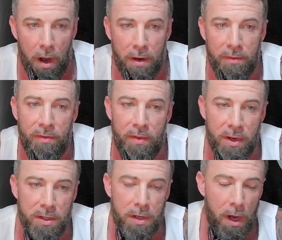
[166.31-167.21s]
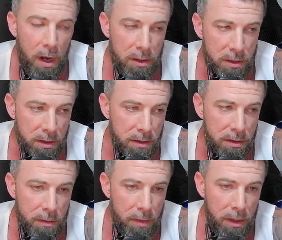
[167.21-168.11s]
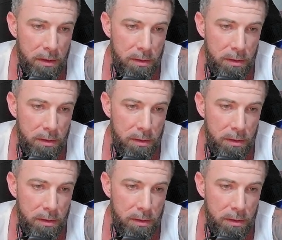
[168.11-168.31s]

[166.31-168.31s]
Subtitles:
unfinished auctions to me.